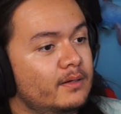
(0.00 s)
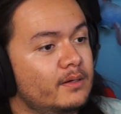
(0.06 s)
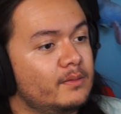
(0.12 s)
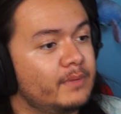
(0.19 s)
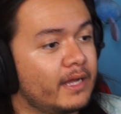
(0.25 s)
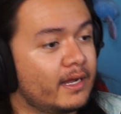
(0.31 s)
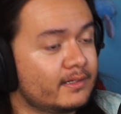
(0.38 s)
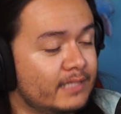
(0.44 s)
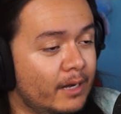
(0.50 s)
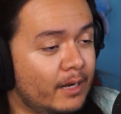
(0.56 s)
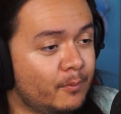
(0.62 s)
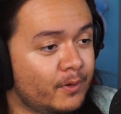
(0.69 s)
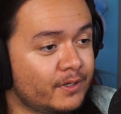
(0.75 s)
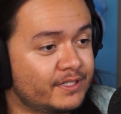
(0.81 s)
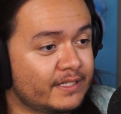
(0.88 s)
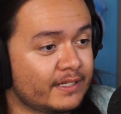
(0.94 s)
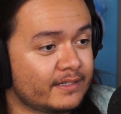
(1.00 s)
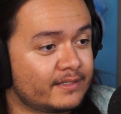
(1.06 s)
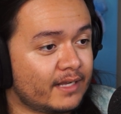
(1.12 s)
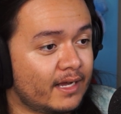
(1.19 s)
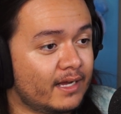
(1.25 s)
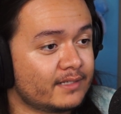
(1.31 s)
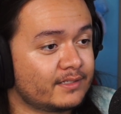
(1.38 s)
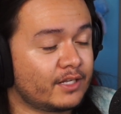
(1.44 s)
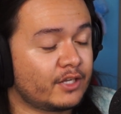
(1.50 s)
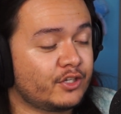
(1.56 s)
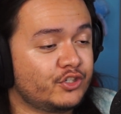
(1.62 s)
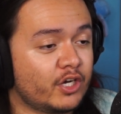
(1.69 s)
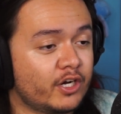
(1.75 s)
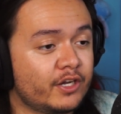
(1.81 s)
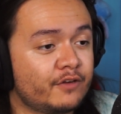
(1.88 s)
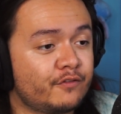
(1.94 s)
Yeah, guys, that was CSR's
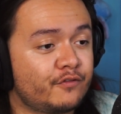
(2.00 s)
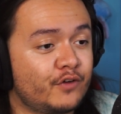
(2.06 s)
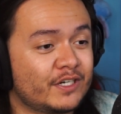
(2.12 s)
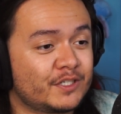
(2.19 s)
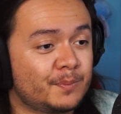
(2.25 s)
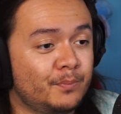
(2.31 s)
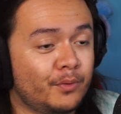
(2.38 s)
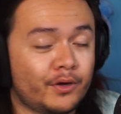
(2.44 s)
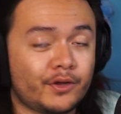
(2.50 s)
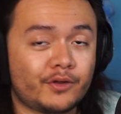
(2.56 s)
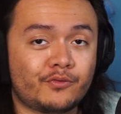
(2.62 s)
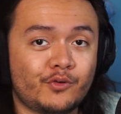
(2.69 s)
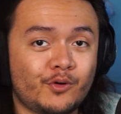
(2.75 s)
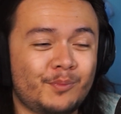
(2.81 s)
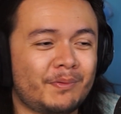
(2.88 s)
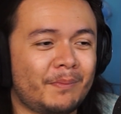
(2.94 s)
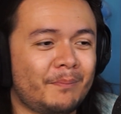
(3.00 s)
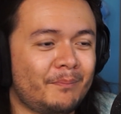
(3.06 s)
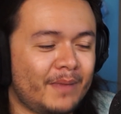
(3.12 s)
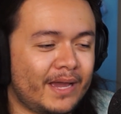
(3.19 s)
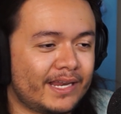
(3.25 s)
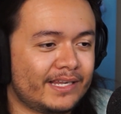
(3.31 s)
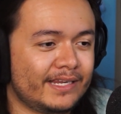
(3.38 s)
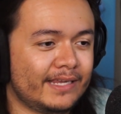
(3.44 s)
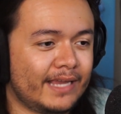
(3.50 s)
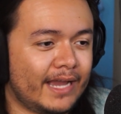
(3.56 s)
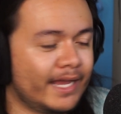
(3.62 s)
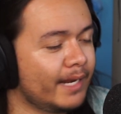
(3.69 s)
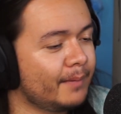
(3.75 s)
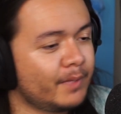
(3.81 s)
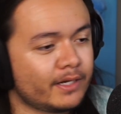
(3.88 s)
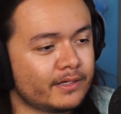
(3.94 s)
Young and Fresh boy group medley.
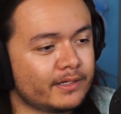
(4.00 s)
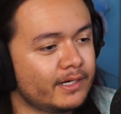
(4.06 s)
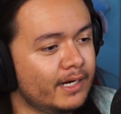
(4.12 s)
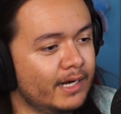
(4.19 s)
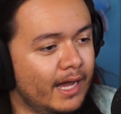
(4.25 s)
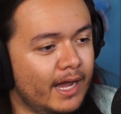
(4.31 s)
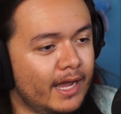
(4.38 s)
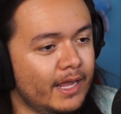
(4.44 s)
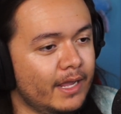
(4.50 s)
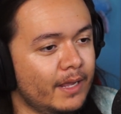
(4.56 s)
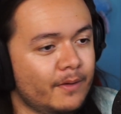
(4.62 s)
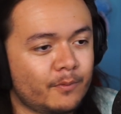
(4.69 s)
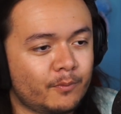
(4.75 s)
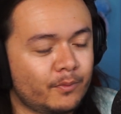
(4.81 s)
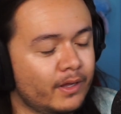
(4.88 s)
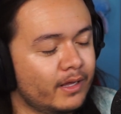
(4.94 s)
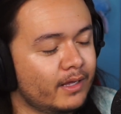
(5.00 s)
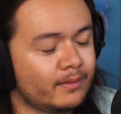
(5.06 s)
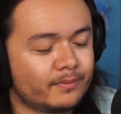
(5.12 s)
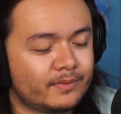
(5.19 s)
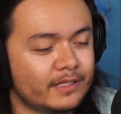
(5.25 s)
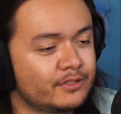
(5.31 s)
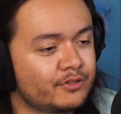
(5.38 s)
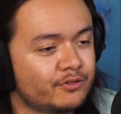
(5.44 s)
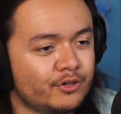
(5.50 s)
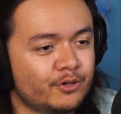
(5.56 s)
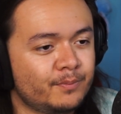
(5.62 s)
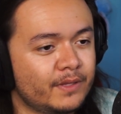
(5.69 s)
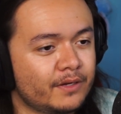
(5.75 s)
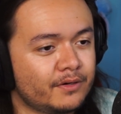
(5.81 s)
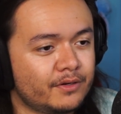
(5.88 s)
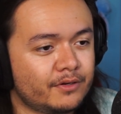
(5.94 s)
And I'm not gonna lie, with this
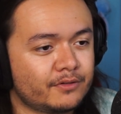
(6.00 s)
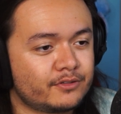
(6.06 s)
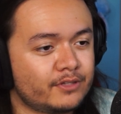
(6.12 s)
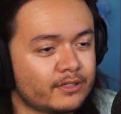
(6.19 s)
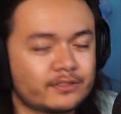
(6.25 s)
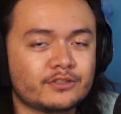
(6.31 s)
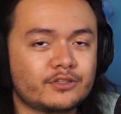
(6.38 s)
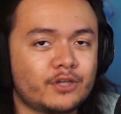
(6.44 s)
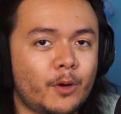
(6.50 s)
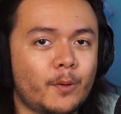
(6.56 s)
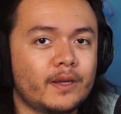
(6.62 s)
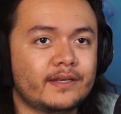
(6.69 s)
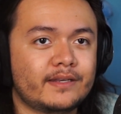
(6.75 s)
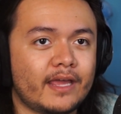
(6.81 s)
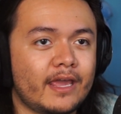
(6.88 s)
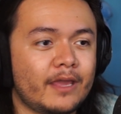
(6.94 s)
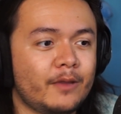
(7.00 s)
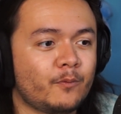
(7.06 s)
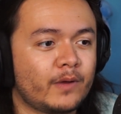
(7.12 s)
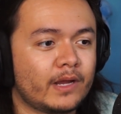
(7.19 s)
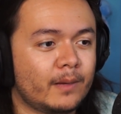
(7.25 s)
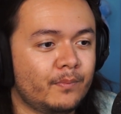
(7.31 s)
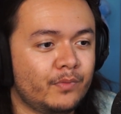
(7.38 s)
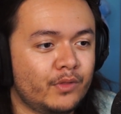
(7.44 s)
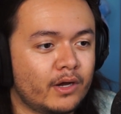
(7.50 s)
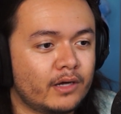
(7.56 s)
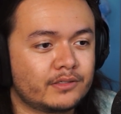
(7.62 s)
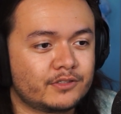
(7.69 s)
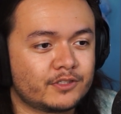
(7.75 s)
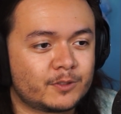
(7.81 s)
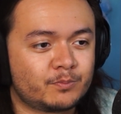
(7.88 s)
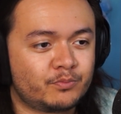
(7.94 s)
group, there just doesn't go a day where I'm not
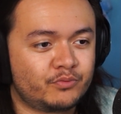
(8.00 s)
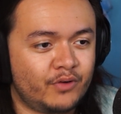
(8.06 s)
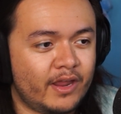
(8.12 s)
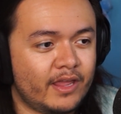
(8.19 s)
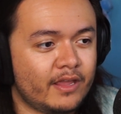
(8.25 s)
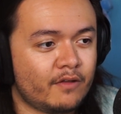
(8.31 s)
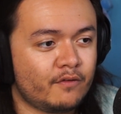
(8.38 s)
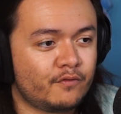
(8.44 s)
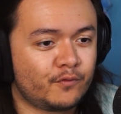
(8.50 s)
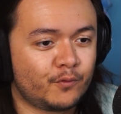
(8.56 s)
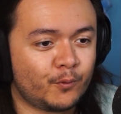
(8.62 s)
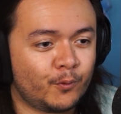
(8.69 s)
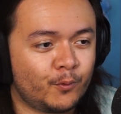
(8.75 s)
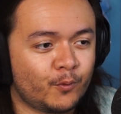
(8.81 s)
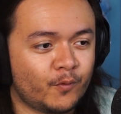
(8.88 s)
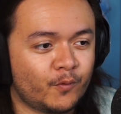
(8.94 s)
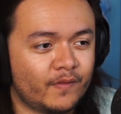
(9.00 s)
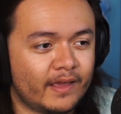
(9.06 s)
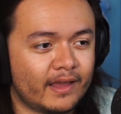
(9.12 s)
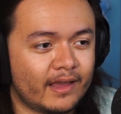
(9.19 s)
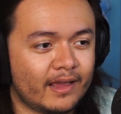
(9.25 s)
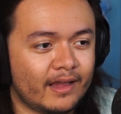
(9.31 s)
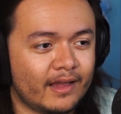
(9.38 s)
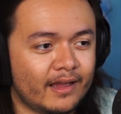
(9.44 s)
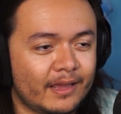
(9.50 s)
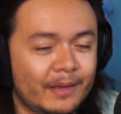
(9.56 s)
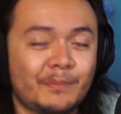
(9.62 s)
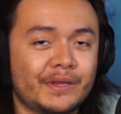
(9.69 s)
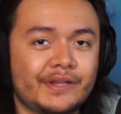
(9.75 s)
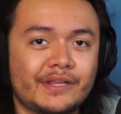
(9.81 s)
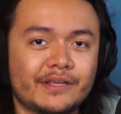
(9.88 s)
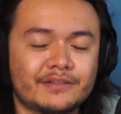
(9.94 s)
just praying for their
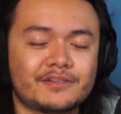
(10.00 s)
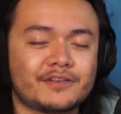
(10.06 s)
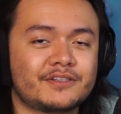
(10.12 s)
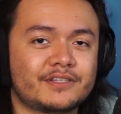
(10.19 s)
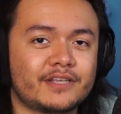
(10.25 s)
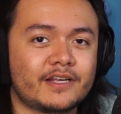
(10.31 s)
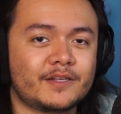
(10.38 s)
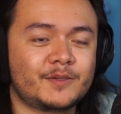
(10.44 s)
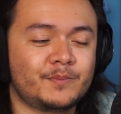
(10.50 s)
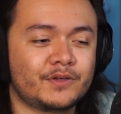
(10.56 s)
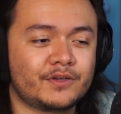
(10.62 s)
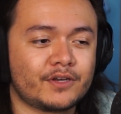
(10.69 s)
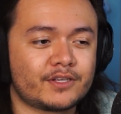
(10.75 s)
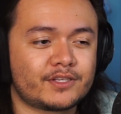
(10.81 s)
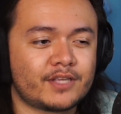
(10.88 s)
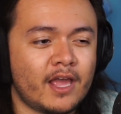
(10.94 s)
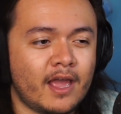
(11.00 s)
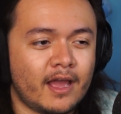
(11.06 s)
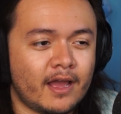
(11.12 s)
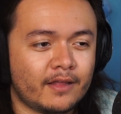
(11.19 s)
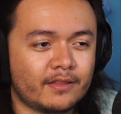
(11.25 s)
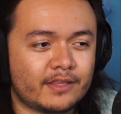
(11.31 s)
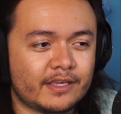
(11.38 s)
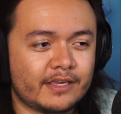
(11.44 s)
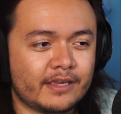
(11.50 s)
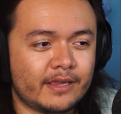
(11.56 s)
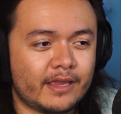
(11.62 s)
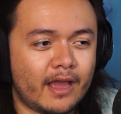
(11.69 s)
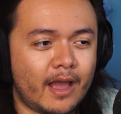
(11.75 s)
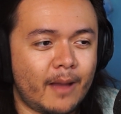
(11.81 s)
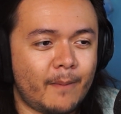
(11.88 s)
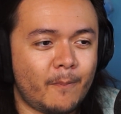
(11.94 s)
immediate success, because
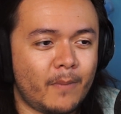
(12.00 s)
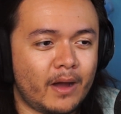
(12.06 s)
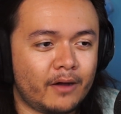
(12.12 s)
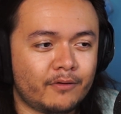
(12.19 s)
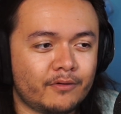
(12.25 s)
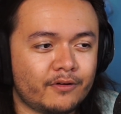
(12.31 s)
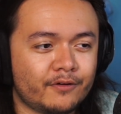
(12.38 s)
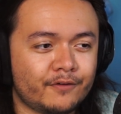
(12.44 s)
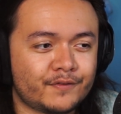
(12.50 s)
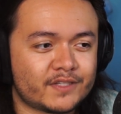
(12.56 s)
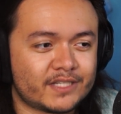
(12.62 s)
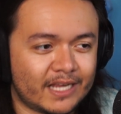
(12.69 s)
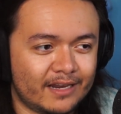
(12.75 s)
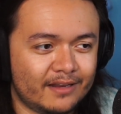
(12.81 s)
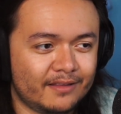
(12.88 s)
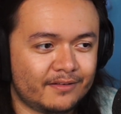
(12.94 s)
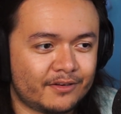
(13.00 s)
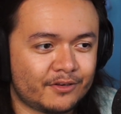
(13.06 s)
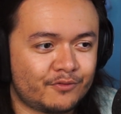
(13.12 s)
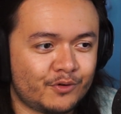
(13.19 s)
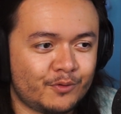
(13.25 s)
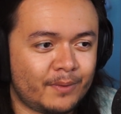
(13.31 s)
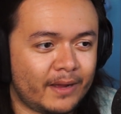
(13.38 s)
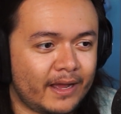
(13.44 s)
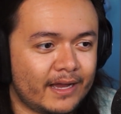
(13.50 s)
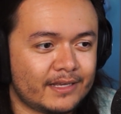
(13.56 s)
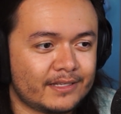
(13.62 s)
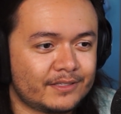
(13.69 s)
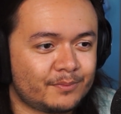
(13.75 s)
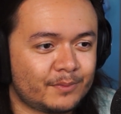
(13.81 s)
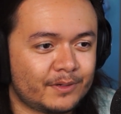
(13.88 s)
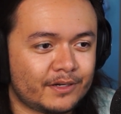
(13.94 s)
the amount of talent the group
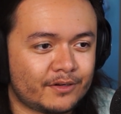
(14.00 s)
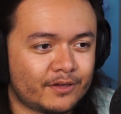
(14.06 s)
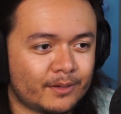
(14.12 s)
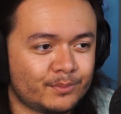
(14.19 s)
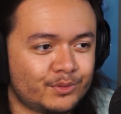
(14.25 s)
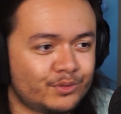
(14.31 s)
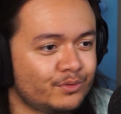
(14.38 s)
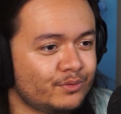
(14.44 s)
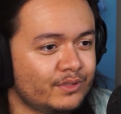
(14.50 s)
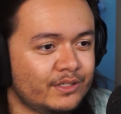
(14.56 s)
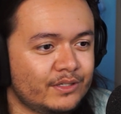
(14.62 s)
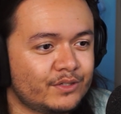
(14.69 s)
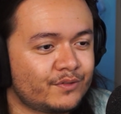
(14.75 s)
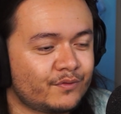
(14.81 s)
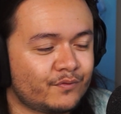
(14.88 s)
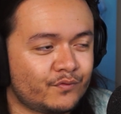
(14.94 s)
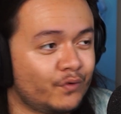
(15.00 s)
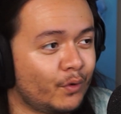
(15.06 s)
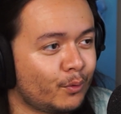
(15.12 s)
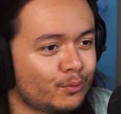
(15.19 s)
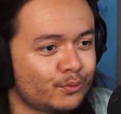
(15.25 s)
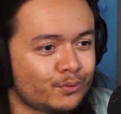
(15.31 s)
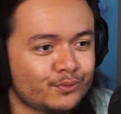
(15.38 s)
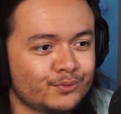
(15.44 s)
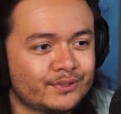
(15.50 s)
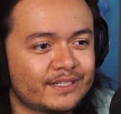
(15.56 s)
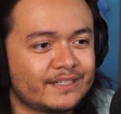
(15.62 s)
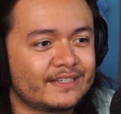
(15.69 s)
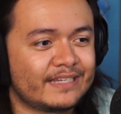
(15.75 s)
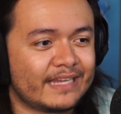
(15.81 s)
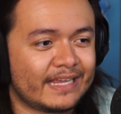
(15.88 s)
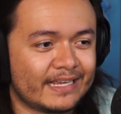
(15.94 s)
has when it comes to these vocals
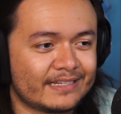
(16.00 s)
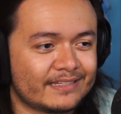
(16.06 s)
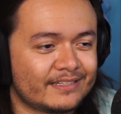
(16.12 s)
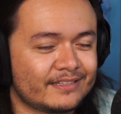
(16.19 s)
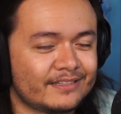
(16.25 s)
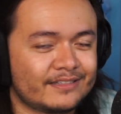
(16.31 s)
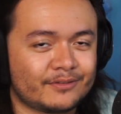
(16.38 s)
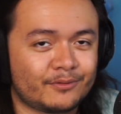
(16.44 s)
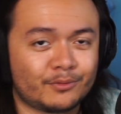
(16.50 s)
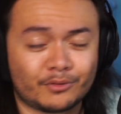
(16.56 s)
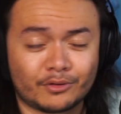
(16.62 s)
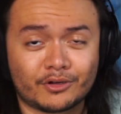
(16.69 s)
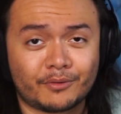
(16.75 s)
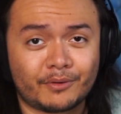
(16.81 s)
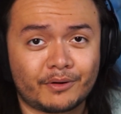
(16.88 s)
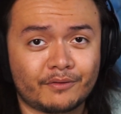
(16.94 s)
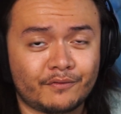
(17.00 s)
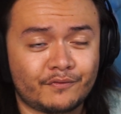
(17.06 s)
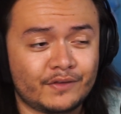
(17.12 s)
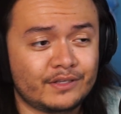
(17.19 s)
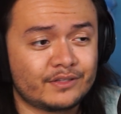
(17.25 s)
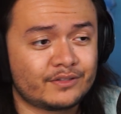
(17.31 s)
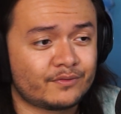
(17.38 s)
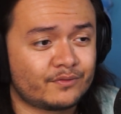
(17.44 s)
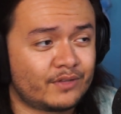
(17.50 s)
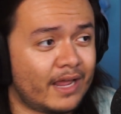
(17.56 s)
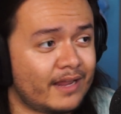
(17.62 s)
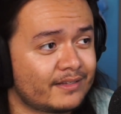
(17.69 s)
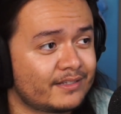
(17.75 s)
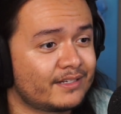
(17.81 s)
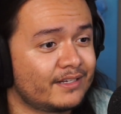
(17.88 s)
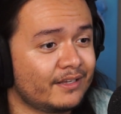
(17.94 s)
and dances, or choreographies or
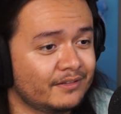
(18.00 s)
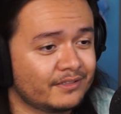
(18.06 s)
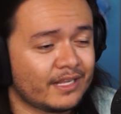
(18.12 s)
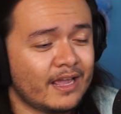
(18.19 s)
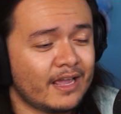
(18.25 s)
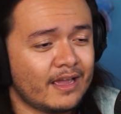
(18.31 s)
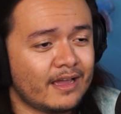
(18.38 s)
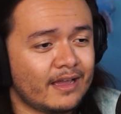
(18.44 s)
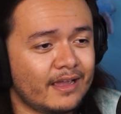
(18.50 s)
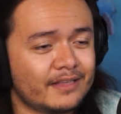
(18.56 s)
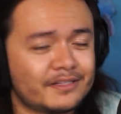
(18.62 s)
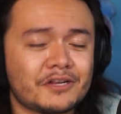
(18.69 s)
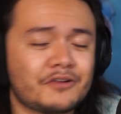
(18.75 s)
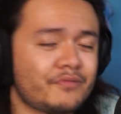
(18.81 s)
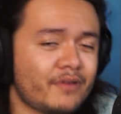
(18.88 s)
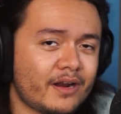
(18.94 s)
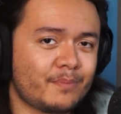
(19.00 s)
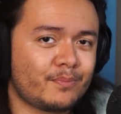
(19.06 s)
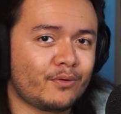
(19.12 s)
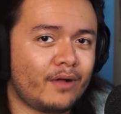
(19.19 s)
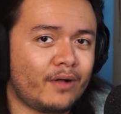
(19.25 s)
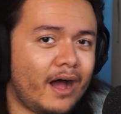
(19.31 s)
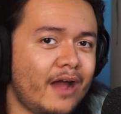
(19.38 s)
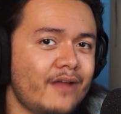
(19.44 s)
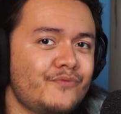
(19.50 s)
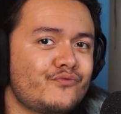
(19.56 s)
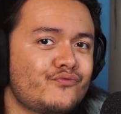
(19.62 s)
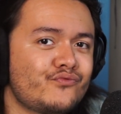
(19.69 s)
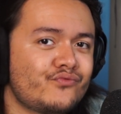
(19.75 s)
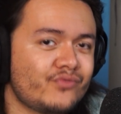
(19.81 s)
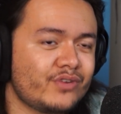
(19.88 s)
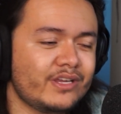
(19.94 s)
dance skills, it's incredible. I
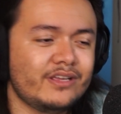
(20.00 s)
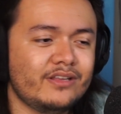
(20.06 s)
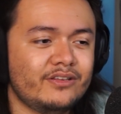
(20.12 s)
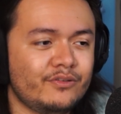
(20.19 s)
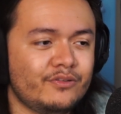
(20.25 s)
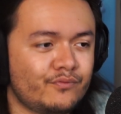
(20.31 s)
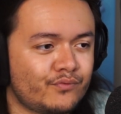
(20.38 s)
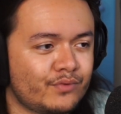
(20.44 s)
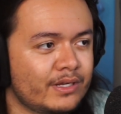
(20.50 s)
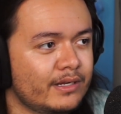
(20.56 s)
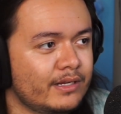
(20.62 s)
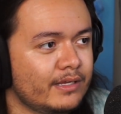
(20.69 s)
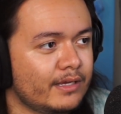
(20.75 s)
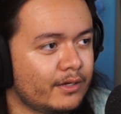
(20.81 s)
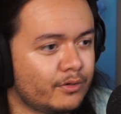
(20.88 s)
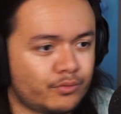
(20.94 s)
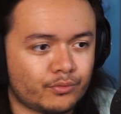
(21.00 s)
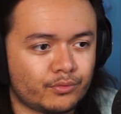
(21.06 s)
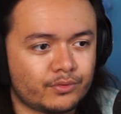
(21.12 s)
really, really adore